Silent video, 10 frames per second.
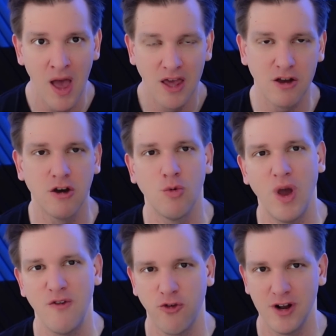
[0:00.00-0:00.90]
You could
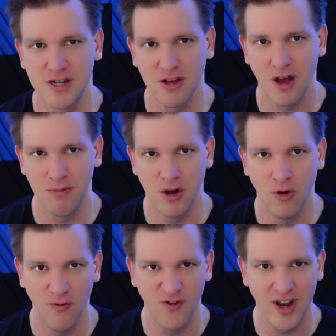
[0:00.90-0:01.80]
wait for it to come to
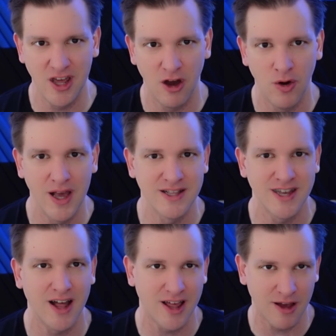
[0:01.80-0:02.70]
home video. It's
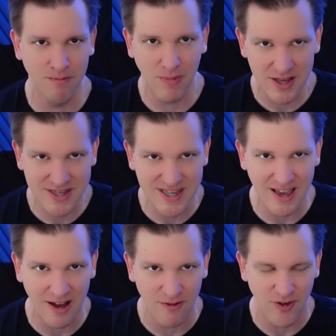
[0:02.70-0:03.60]
not like a
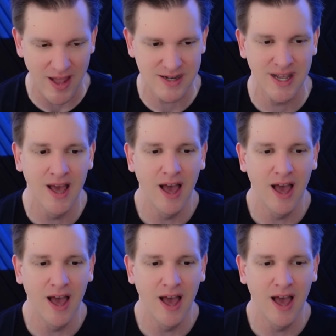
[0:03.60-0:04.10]
must-see event.